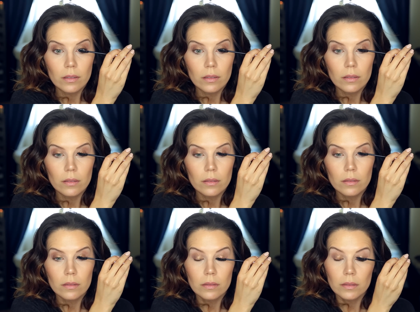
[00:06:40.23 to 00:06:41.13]

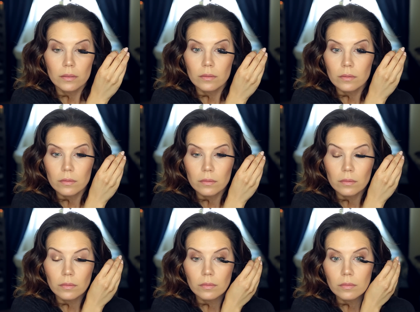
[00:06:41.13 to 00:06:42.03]
No one is speaking in this clip.